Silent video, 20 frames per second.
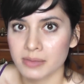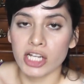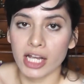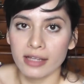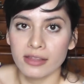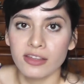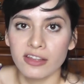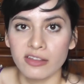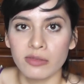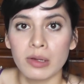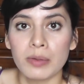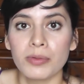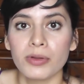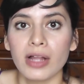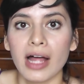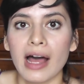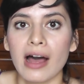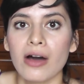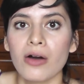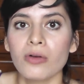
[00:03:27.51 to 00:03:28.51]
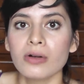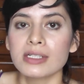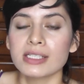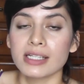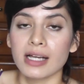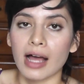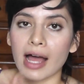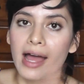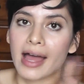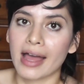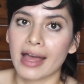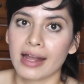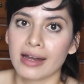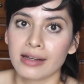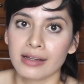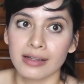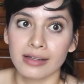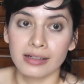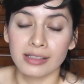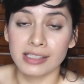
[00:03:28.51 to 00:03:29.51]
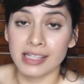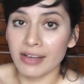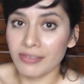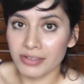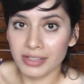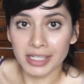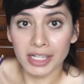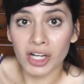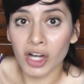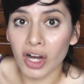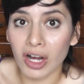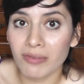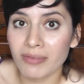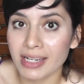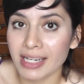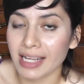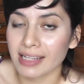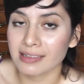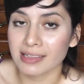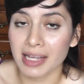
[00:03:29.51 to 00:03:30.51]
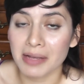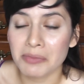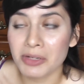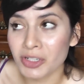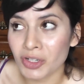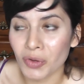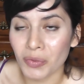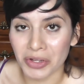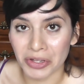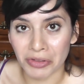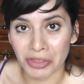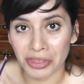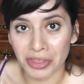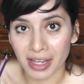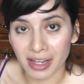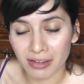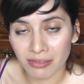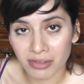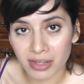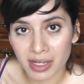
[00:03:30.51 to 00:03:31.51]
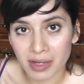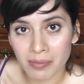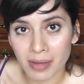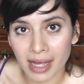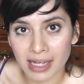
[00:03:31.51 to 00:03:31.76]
Check these people out and definitely comment and let me know what you think of them.